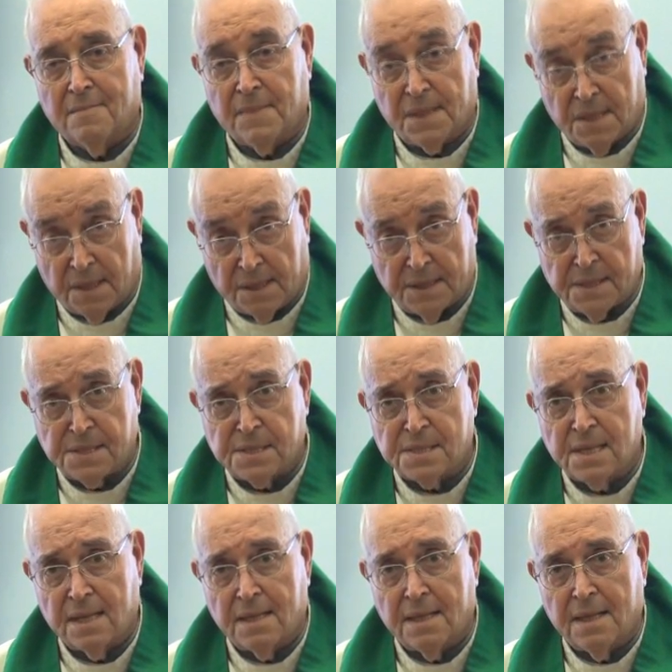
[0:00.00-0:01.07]

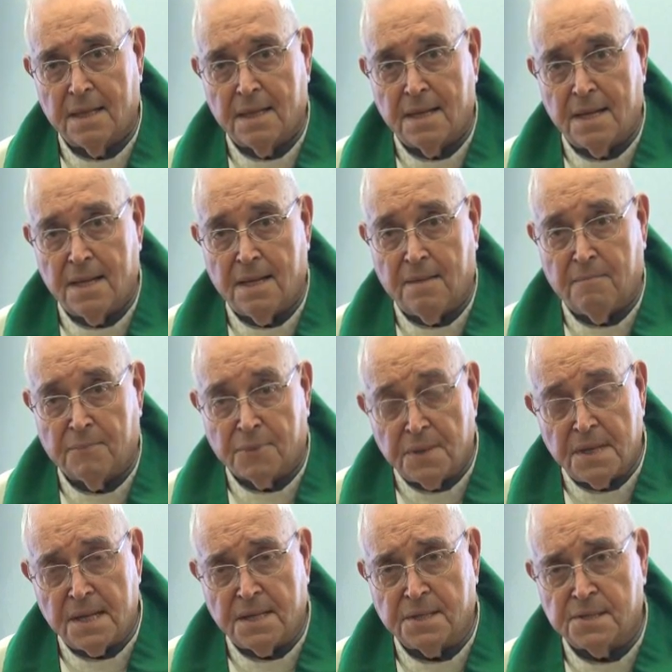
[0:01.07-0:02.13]
because he
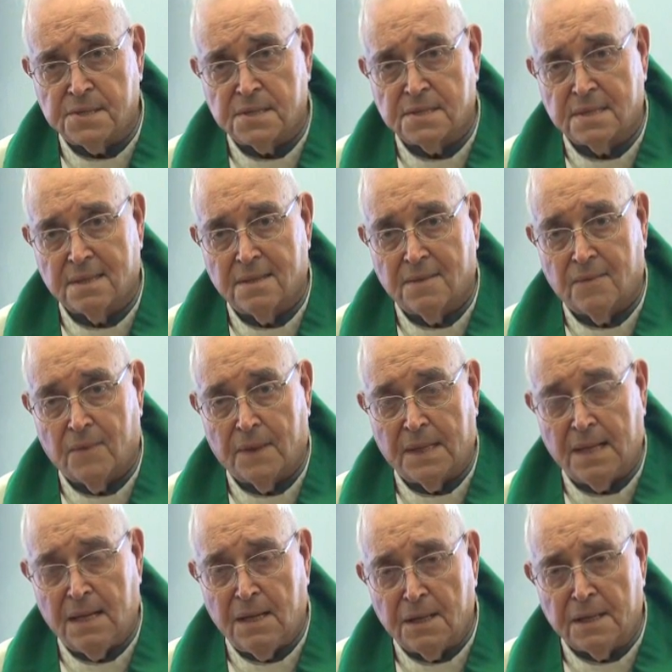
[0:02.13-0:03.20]
preached what
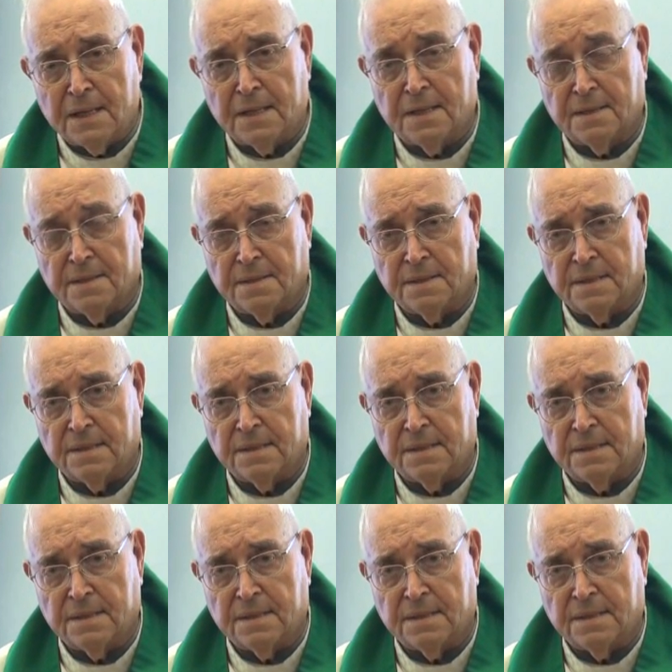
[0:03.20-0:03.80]
he learned